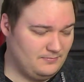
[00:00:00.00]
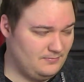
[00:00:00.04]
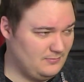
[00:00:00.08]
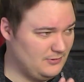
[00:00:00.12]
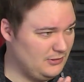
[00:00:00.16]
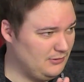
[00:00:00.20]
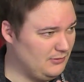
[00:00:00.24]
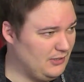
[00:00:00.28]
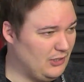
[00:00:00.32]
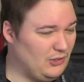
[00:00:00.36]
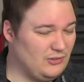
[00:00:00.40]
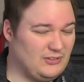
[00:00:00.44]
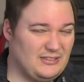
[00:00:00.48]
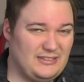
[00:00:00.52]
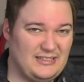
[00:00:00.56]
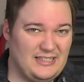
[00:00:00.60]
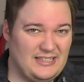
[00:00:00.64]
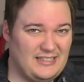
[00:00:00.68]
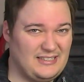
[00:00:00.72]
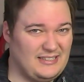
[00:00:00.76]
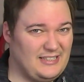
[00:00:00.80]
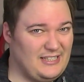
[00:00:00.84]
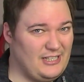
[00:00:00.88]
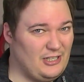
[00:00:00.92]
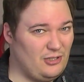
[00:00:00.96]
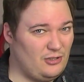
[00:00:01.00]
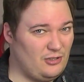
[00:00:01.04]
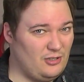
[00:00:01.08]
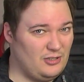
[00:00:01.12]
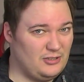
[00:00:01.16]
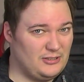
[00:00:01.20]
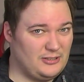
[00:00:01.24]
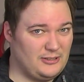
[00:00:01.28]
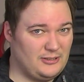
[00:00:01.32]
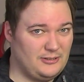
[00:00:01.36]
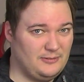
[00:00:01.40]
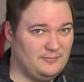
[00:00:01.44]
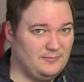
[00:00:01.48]
around 60
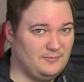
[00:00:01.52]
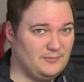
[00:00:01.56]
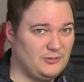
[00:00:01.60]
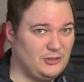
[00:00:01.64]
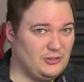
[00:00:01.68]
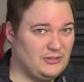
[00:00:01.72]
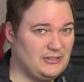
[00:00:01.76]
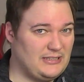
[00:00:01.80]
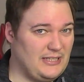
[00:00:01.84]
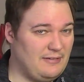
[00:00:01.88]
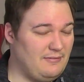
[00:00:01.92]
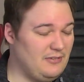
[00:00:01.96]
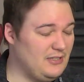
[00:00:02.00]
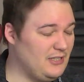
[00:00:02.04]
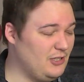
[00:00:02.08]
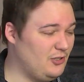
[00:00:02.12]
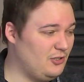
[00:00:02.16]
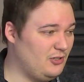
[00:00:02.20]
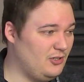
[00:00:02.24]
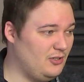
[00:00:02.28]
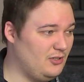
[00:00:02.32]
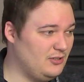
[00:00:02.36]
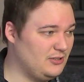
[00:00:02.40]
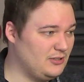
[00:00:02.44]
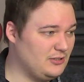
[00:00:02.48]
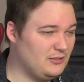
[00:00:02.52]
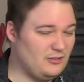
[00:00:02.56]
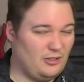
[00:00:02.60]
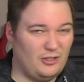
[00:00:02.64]
hertz to 70 hertz,